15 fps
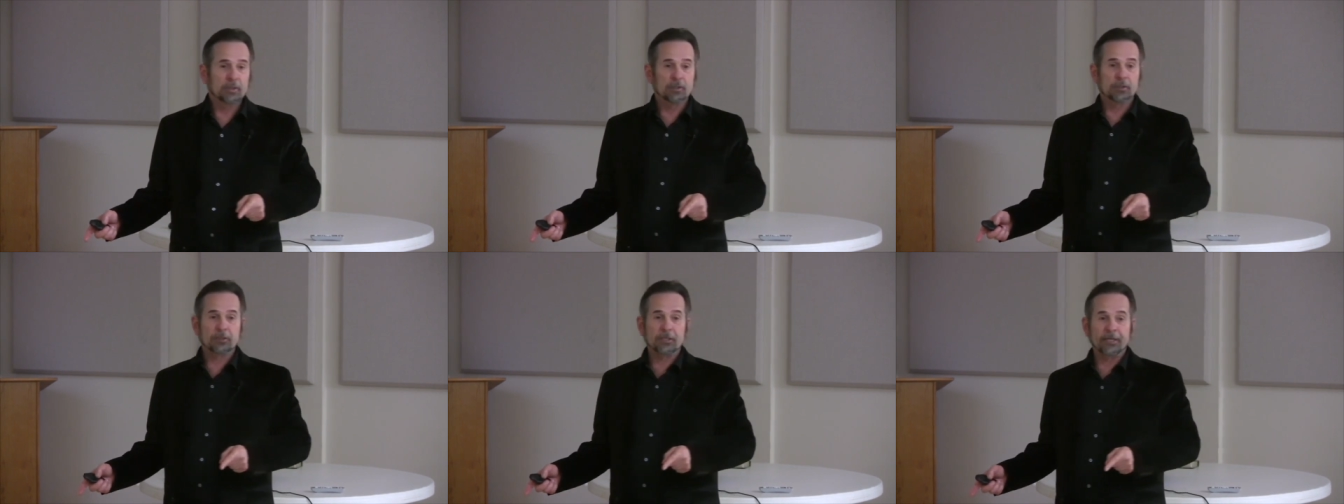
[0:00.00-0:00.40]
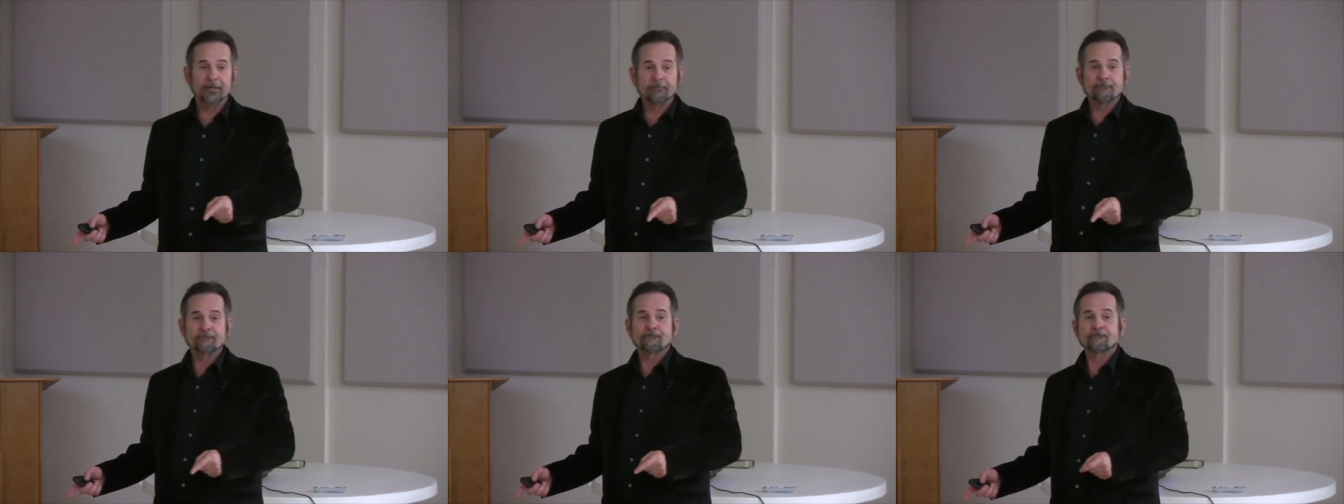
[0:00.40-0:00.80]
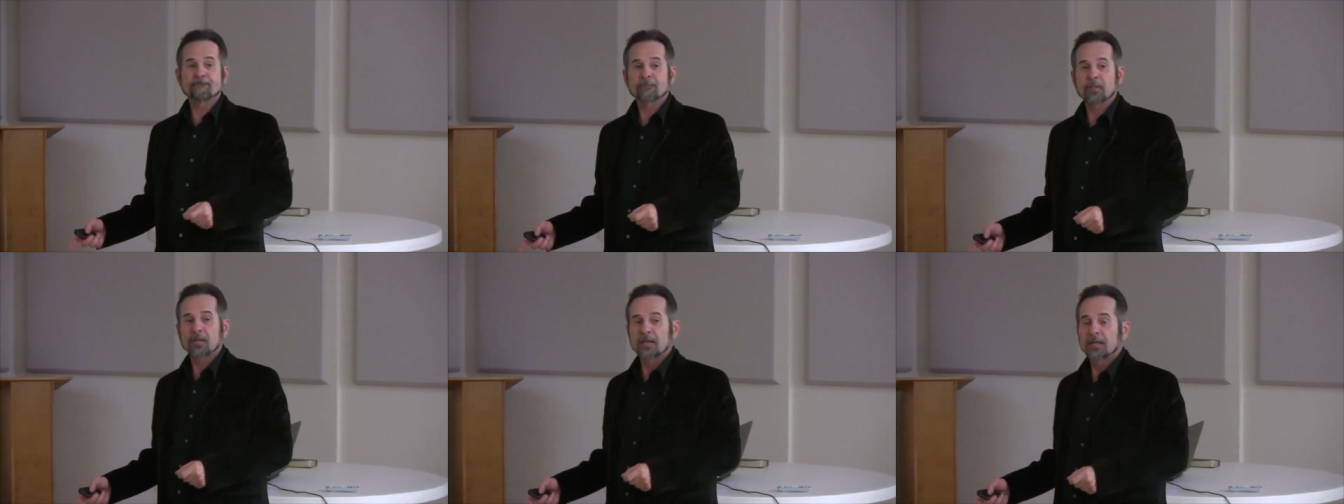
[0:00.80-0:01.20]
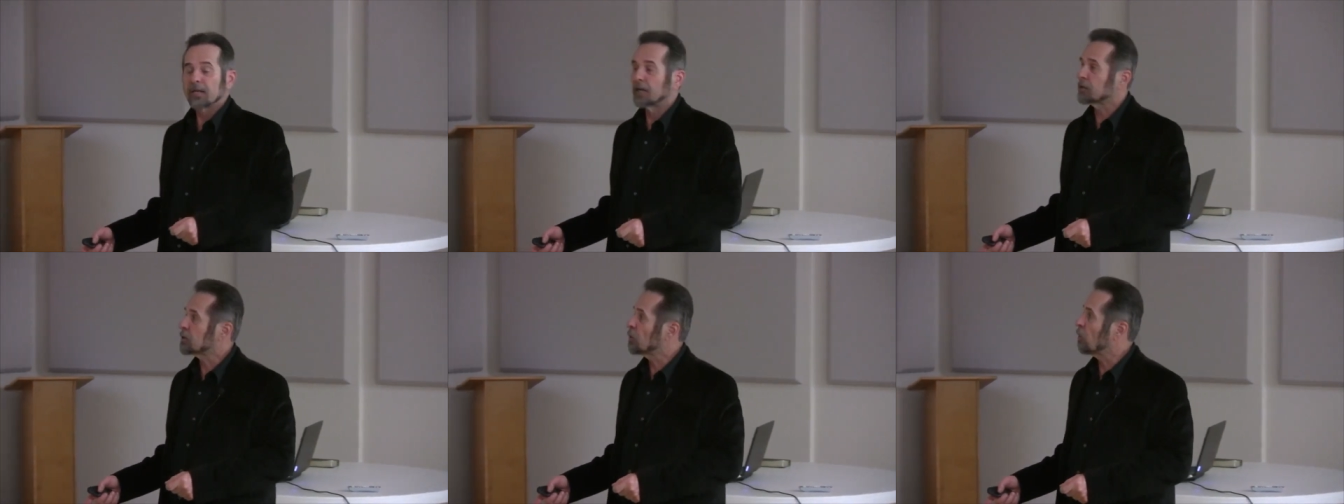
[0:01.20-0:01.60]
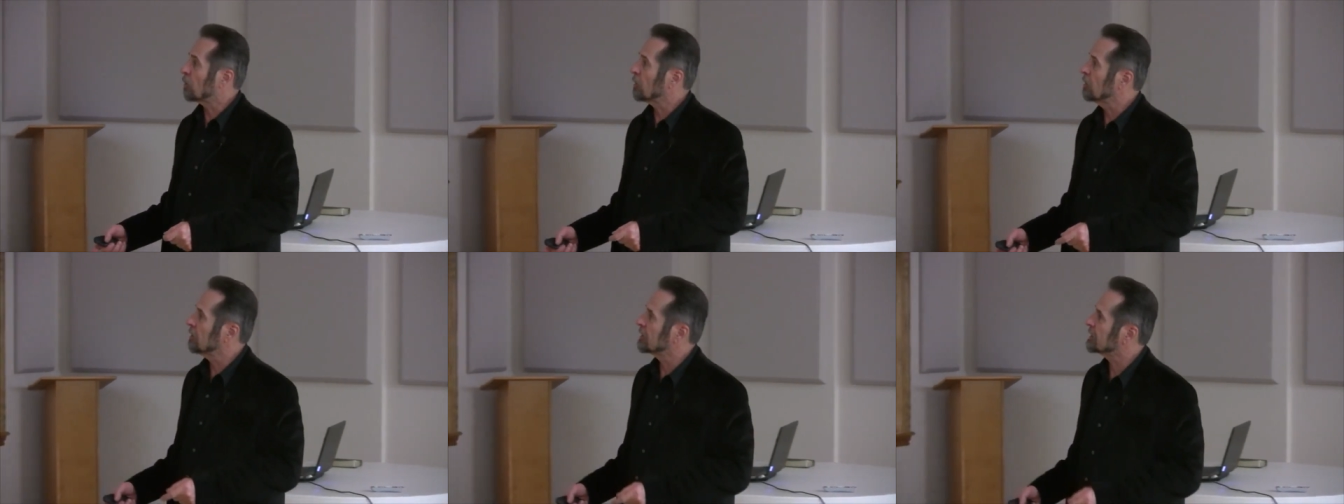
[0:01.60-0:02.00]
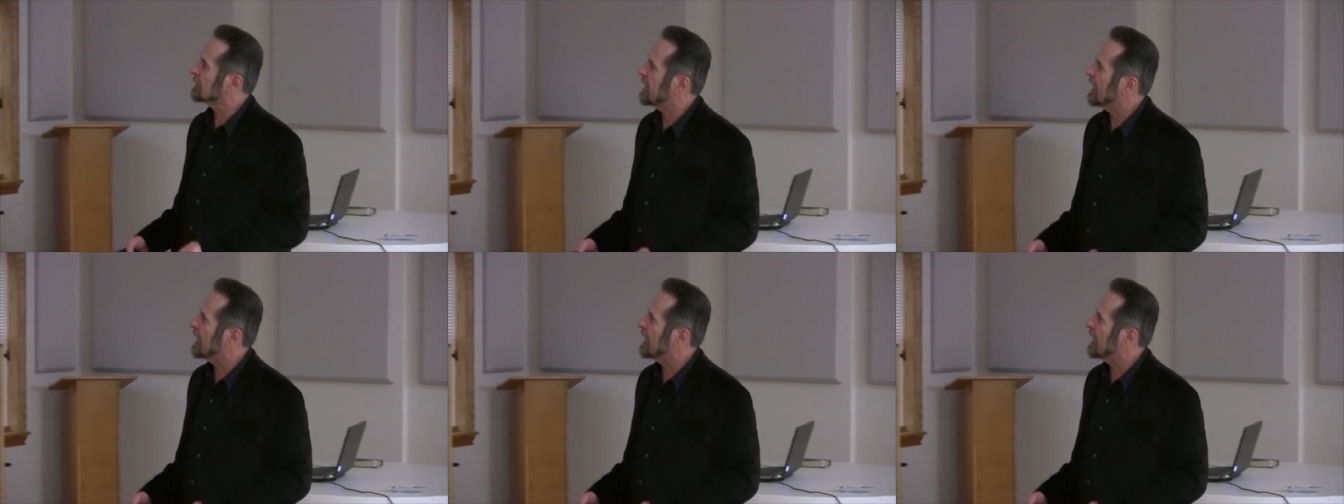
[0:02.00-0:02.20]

You see? And so we're going to look at